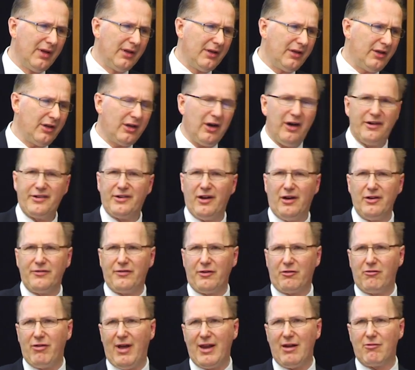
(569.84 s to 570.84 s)
You can't charge for
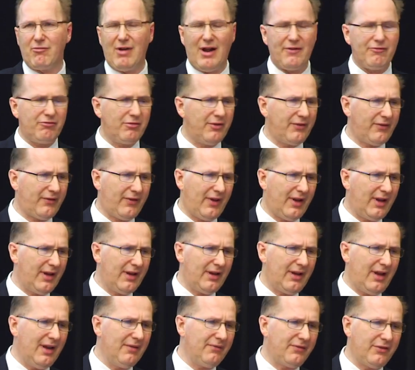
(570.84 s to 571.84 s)
credit
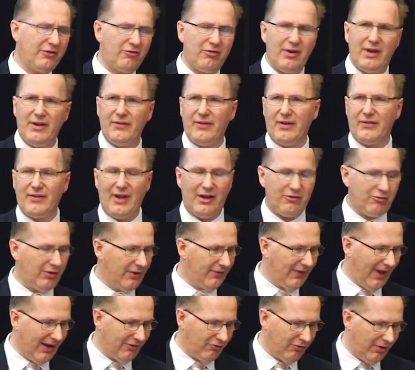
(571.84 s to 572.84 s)
referencing, inventories, etc.,
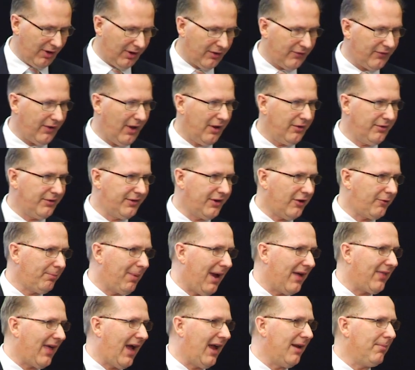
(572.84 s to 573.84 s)
etc. So just
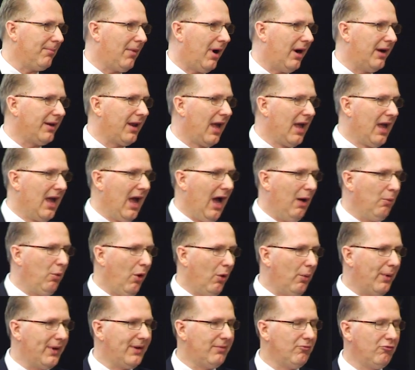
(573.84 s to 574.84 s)
bear that in mind. And
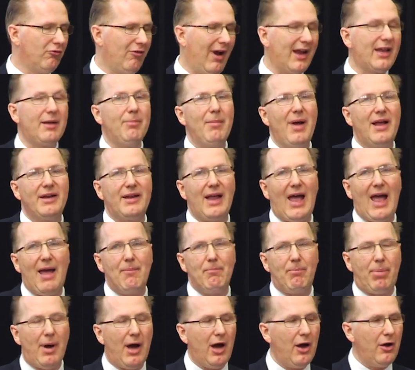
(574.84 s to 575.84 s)
what we recommend at
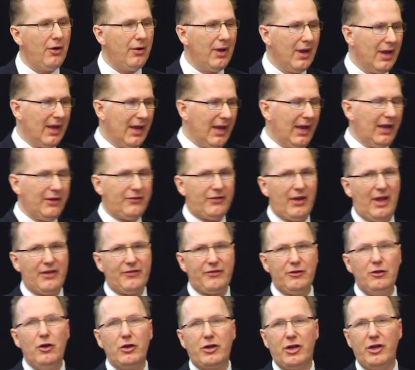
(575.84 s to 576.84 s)
EMPO
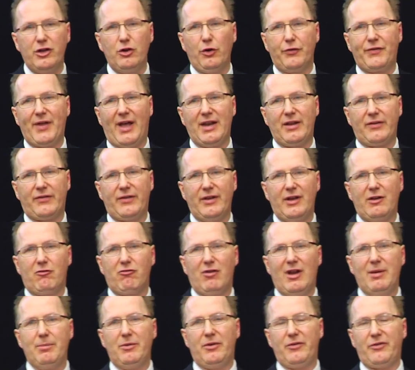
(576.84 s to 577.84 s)
is look at your tenancy
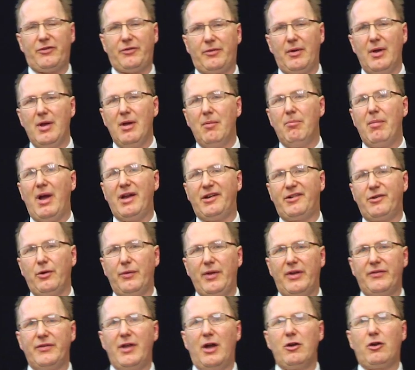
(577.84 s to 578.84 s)
agreements, make sure
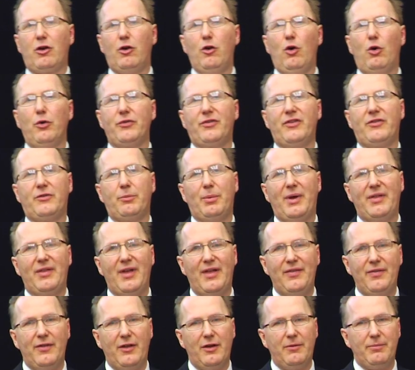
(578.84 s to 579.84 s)
there's no clauses
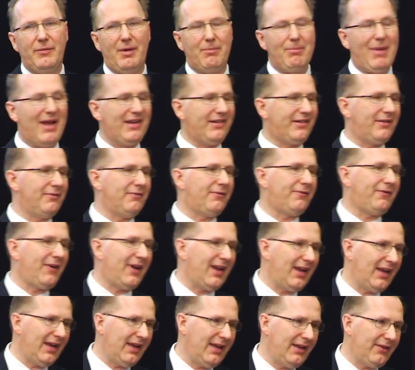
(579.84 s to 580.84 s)
within them that mention
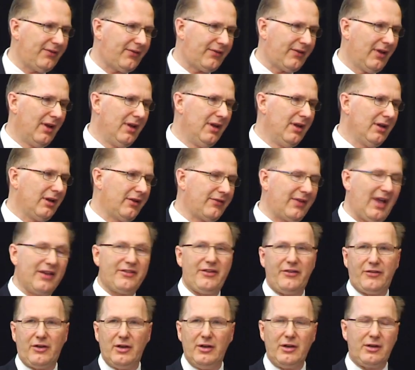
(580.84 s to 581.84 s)
fees, because that's
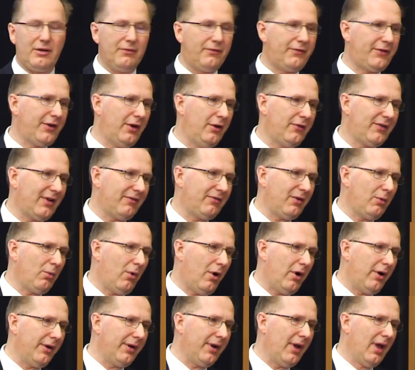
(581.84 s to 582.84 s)
just going to confuse
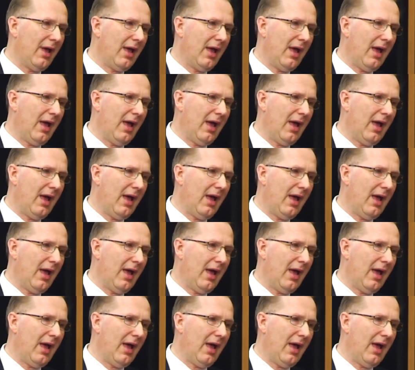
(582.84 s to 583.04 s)
everyone.